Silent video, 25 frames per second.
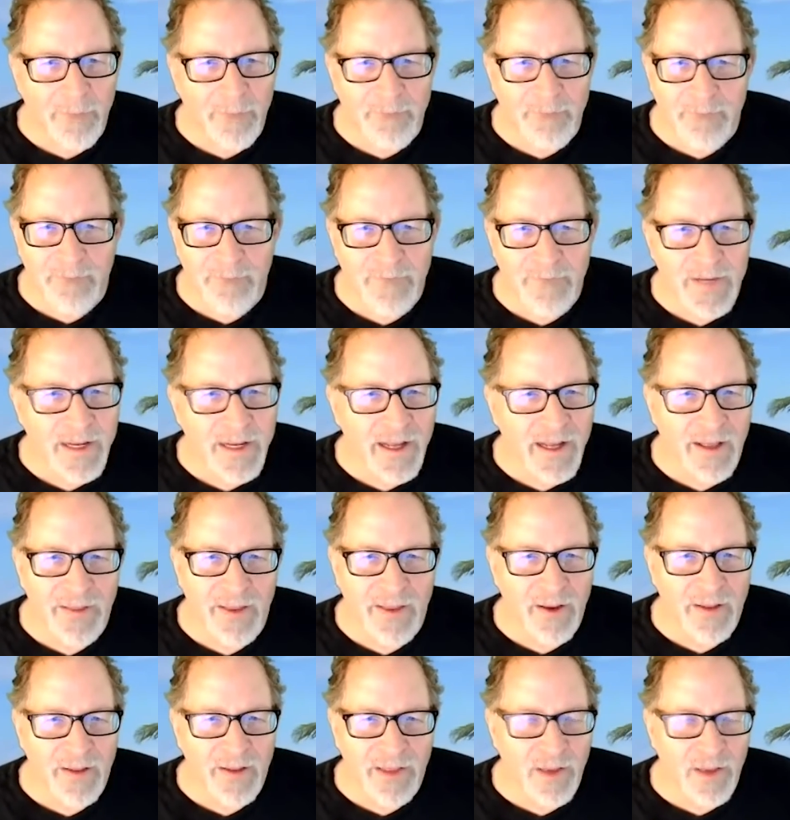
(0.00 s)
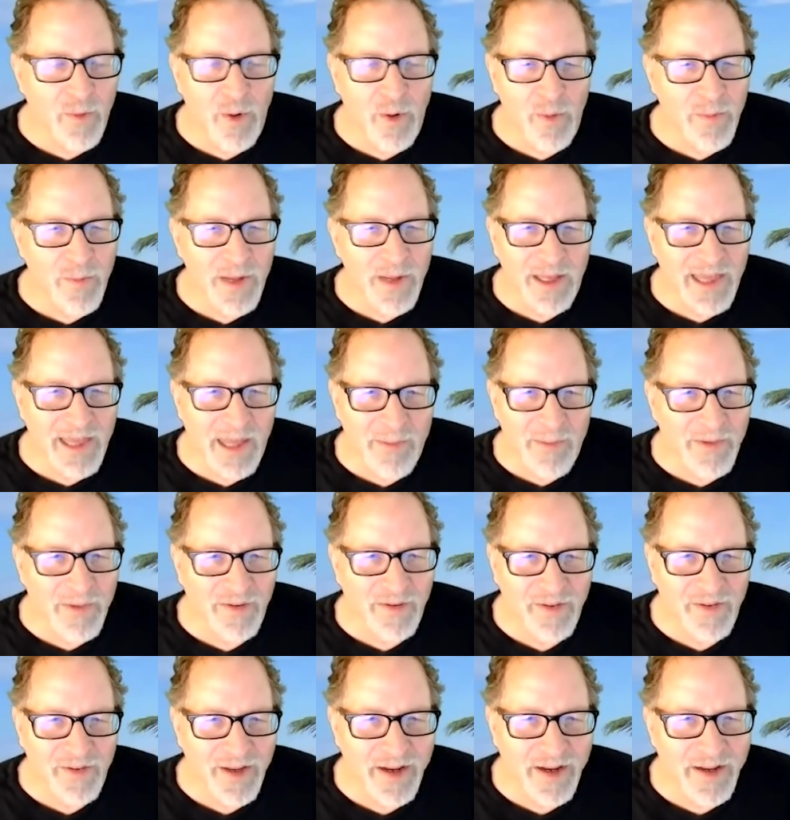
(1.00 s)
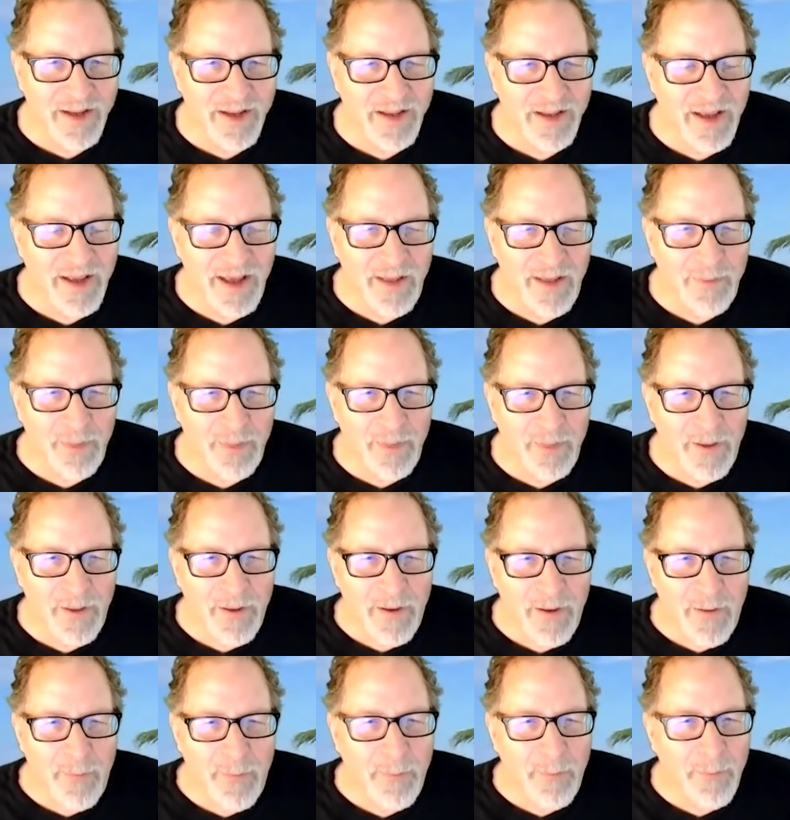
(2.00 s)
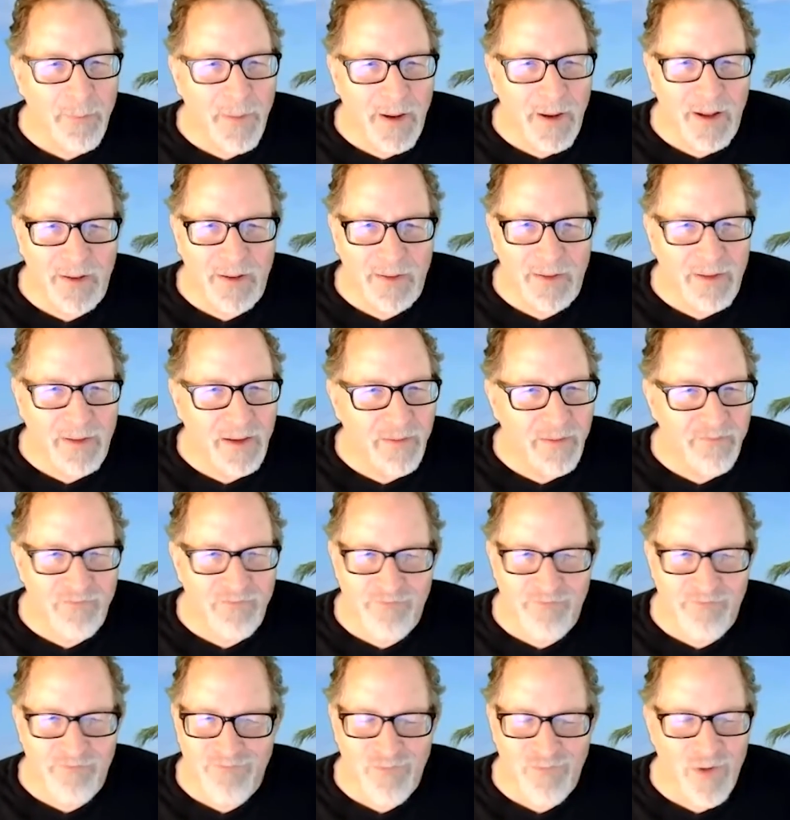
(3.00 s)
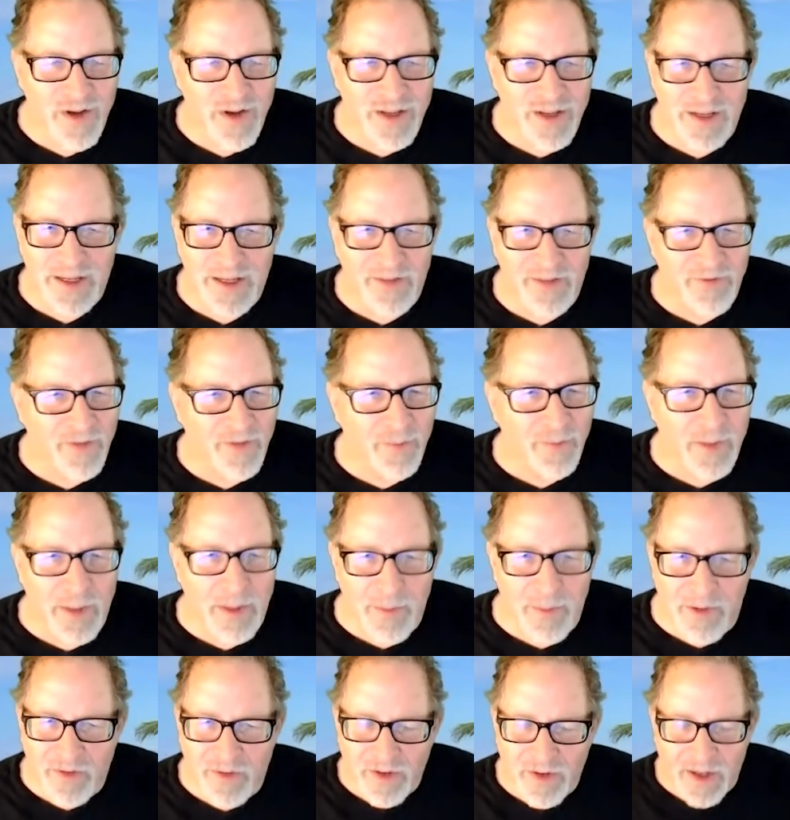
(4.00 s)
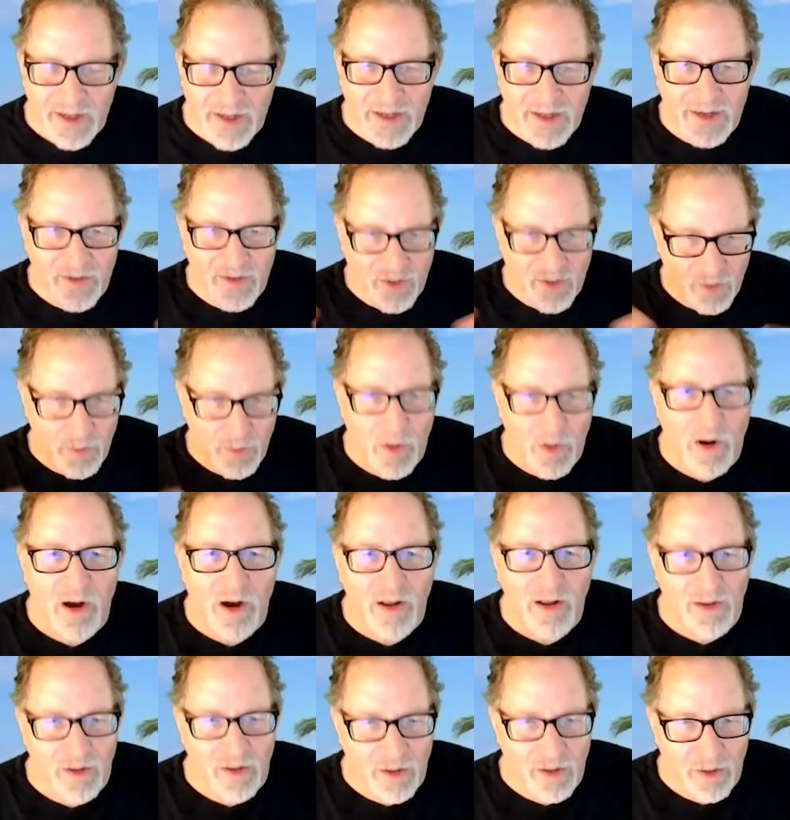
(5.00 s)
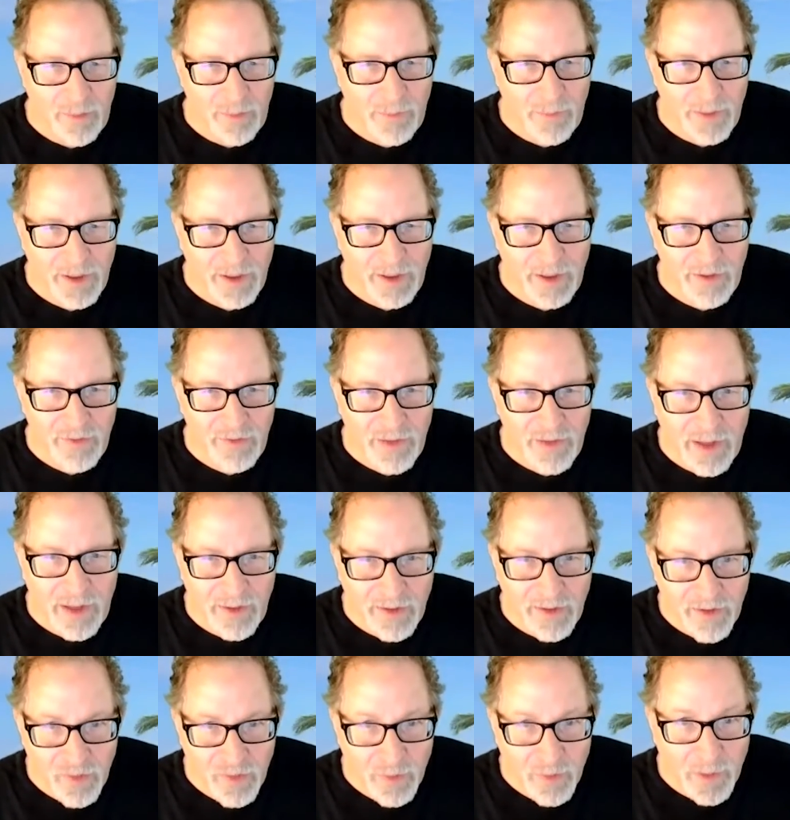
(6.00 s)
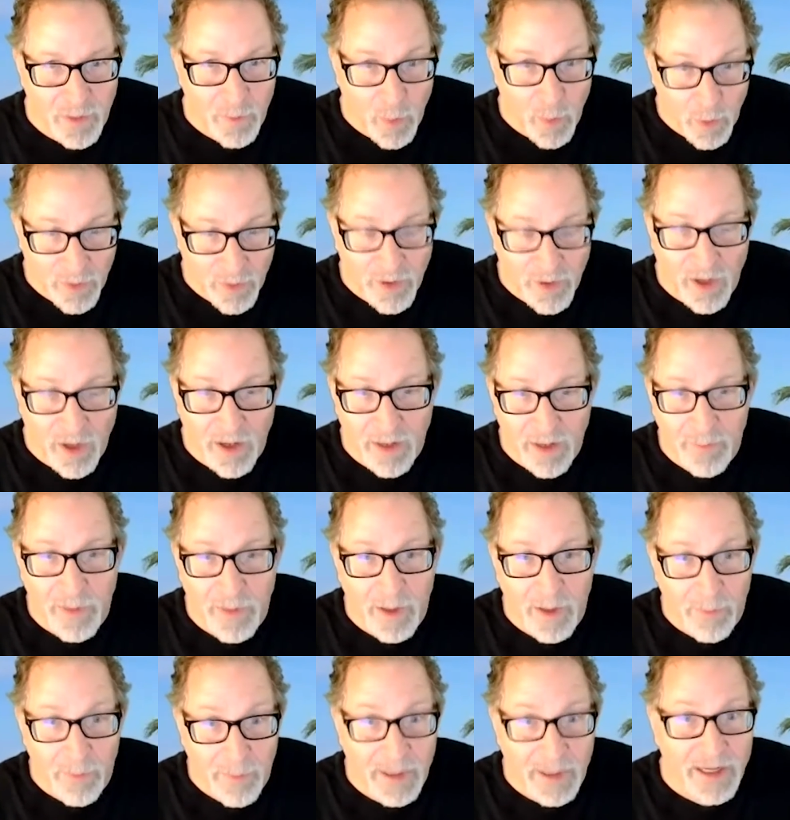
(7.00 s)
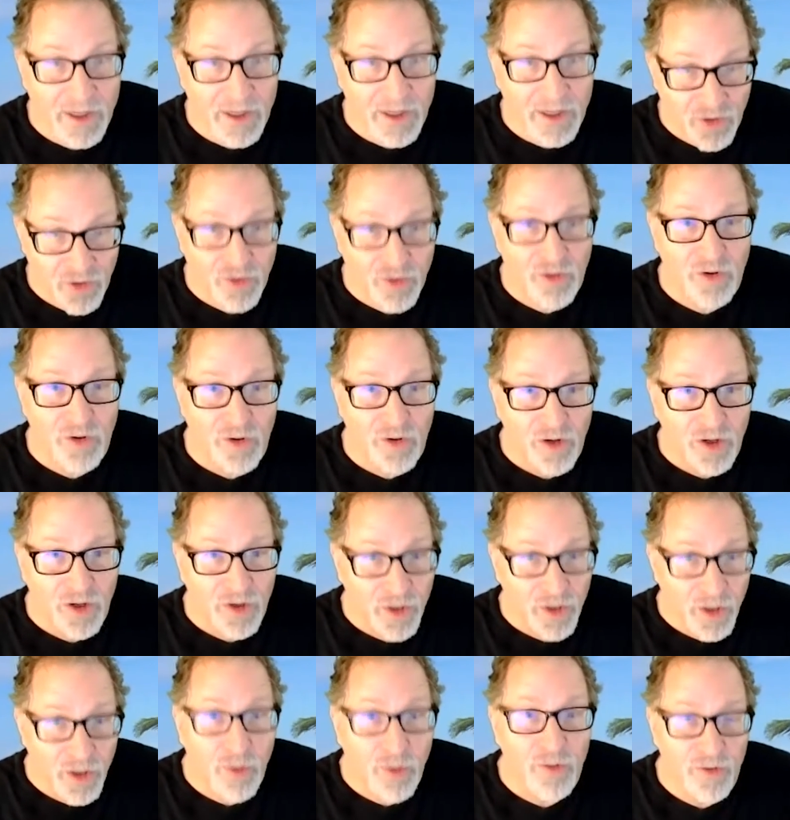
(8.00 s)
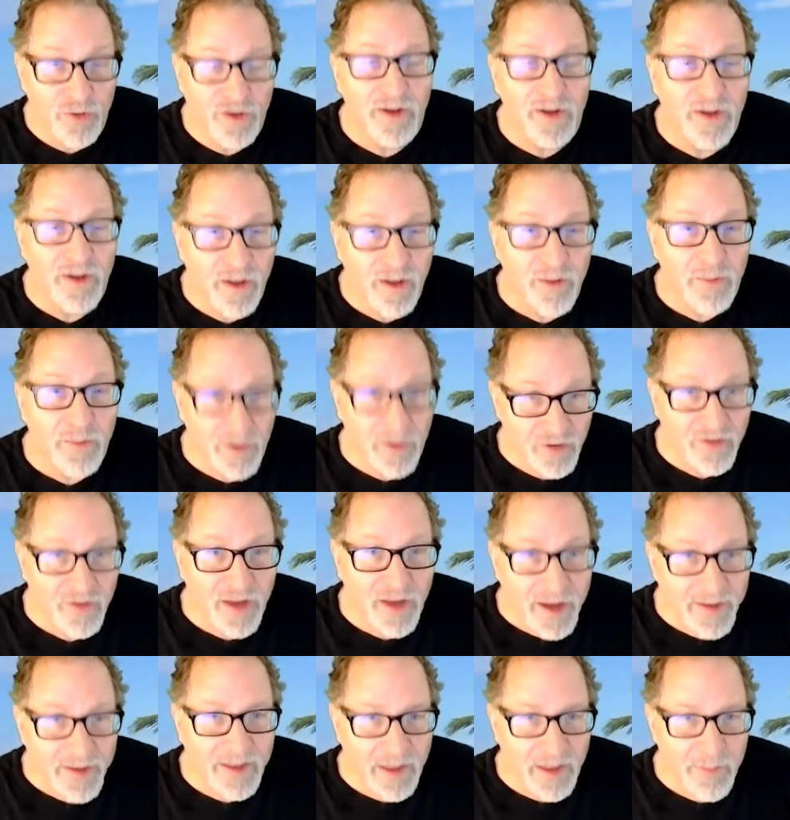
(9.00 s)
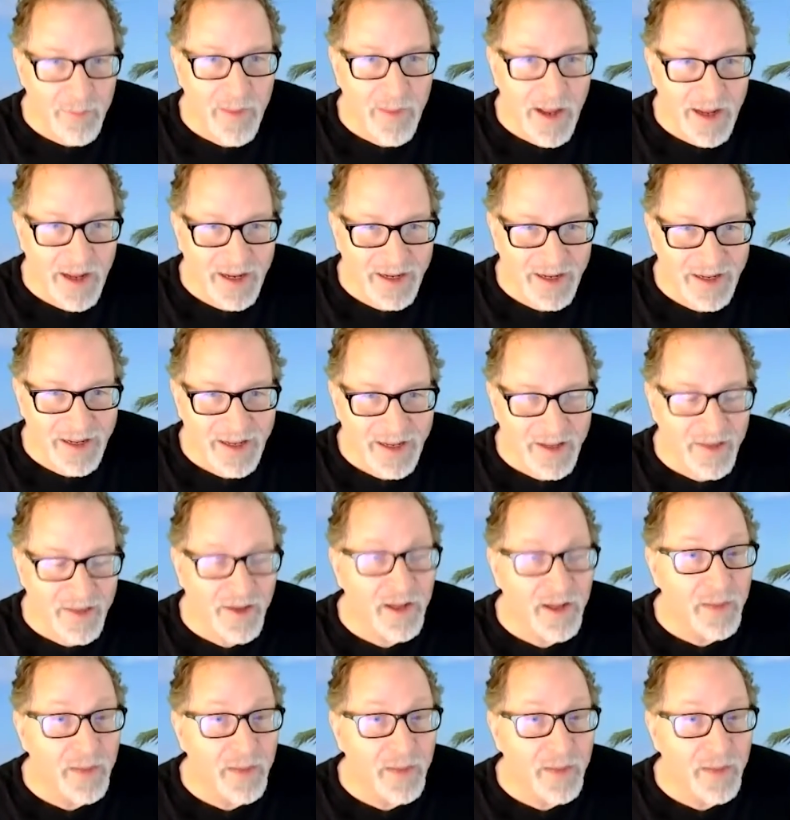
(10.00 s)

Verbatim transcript: yeah, they, they won't make that mistake again. But what you get from them is going to get smaller, because now they're going to spend more time making sure you don't see another mistake they make. They're going to